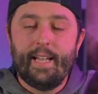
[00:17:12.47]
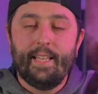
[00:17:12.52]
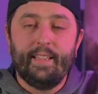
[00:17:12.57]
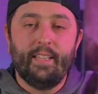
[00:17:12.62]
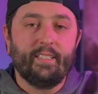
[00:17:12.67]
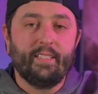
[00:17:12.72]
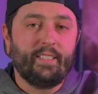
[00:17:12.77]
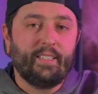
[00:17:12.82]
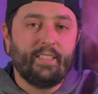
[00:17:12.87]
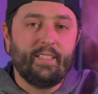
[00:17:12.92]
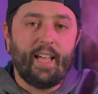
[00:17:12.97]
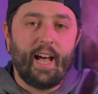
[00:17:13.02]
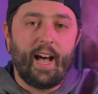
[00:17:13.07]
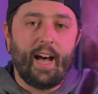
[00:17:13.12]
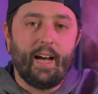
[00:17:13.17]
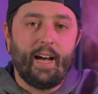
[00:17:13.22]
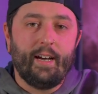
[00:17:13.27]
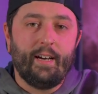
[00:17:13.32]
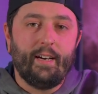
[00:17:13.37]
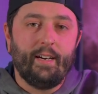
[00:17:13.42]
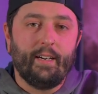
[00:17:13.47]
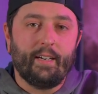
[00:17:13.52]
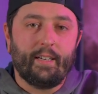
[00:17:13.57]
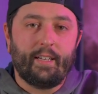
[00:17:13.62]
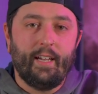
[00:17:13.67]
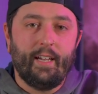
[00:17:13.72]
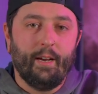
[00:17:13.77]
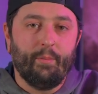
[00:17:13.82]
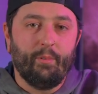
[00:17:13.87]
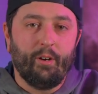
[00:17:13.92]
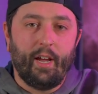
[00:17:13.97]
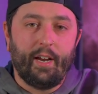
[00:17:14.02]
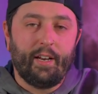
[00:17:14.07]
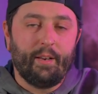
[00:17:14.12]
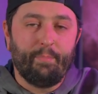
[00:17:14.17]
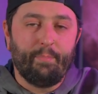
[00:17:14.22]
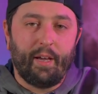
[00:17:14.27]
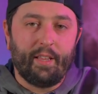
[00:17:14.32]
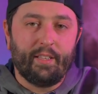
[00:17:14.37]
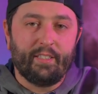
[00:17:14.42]
This is not a camera. I
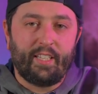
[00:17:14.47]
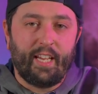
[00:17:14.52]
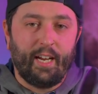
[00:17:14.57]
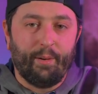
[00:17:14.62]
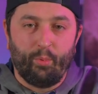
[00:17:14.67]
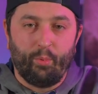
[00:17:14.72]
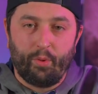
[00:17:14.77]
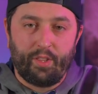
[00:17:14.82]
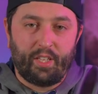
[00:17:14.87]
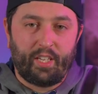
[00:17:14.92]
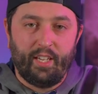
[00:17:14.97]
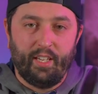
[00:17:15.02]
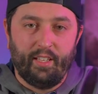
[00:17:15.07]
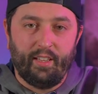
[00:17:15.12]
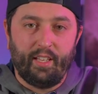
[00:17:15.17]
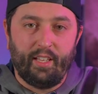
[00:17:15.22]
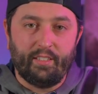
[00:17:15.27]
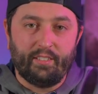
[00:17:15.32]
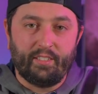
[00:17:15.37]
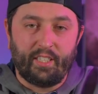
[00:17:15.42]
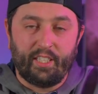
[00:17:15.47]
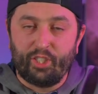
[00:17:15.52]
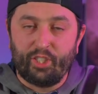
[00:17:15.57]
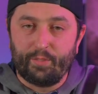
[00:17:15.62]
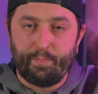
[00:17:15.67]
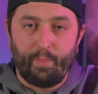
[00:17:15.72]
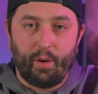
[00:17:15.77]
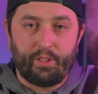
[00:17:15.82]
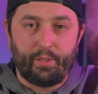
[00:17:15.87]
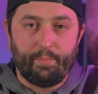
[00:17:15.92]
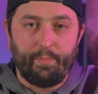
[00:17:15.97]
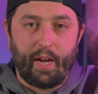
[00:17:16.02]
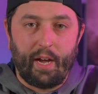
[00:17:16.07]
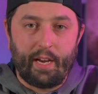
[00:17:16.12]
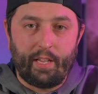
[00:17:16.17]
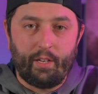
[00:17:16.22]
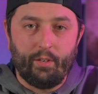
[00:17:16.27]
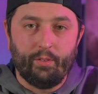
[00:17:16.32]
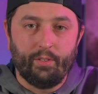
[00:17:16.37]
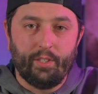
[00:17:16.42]
didn't buy this camera with a kit lens. I just bought the
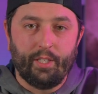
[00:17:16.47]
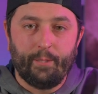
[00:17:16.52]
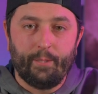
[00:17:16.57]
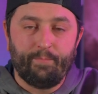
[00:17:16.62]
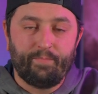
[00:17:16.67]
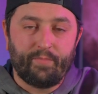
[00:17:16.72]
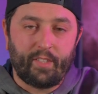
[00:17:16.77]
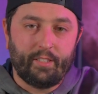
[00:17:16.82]
body only.